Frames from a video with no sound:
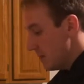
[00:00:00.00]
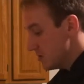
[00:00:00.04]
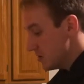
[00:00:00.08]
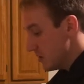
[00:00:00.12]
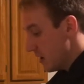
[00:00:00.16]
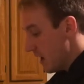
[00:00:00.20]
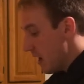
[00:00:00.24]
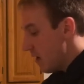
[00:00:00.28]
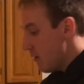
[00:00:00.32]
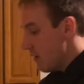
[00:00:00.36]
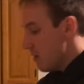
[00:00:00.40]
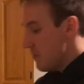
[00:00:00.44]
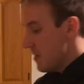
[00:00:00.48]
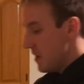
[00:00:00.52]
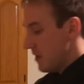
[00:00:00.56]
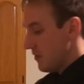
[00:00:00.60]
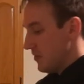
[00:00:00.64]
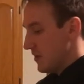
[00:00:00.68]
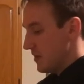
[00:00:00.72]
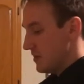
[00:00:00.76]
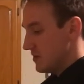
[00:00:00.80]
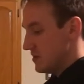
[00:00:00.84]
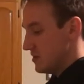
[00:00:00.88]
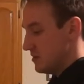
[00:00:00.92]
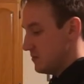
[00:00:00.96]
So how I
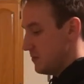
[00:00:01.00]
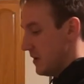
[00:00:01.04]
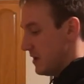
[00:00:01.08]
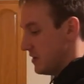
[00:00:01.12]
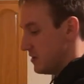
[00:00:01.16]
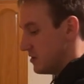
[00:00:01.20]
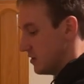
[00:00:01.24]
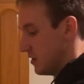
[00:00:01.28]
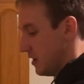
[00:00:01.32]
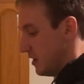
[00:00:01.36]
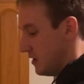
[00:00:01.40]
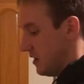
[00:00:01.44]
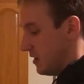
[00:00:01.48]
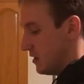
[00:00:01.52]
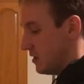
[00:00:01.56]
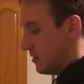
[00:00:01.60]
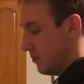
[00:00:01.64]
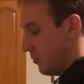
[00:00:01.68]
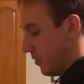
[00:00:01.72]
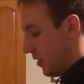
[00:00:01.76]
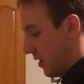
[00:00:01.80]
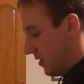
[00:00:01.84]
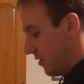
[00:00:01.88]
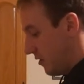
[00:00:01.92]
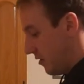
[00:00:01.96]
make this is basically I take
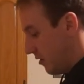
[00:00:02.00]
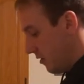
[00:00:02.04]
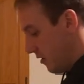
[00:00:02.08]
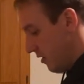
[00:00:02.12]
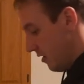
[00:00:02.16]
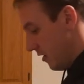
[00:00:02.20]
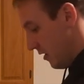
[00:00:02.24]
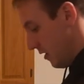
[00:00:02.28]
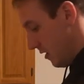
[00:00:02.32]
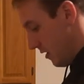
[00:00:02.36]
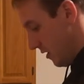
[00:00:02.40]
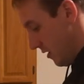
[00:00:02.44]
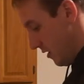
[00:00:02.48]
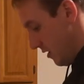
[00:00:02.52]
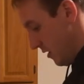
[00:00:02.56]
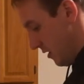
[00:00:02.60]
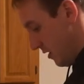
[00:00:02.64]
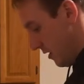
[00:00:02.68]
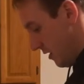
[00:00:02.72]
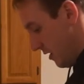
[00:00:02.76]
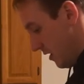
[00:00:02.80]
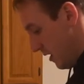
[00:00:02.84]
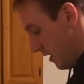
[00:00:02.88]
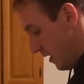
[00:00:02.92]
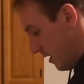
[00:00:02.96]
the blender
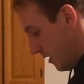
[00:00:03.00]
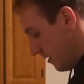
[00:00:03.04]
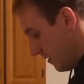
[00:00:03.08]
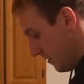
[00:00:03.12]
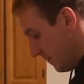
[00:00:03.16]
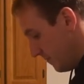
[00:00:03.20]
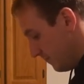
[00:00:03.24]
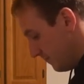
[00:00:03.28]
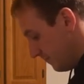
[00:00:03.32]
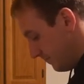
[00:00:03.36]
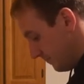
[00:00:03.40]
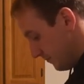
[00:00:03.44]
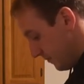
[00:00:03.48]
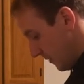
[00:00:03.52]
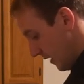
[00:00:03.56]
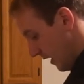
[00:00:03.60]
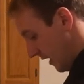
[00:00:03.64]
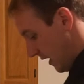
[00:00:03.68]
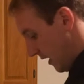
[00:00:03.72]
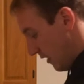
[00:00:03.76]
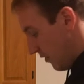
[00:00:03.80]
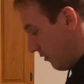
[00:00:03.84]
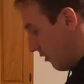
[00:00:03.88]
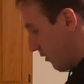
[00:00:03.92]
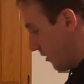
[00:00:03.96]

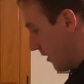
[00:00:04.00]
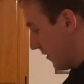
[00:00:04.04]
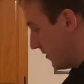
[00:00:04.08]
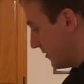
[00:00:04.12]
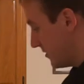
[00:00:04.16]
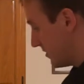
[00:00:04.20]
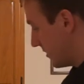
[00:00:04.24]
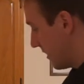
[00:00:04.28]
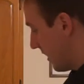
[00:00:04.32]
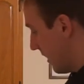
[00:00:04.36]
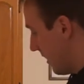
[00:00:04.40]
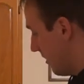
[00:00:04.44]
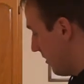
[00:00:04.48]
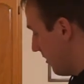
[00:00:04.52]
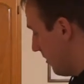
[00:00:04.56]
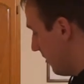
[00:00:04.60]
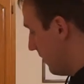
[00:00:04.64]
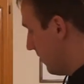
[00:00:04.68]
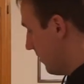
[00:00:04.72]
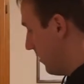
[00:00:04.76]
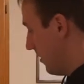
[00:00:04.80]
and I throw it on the scale.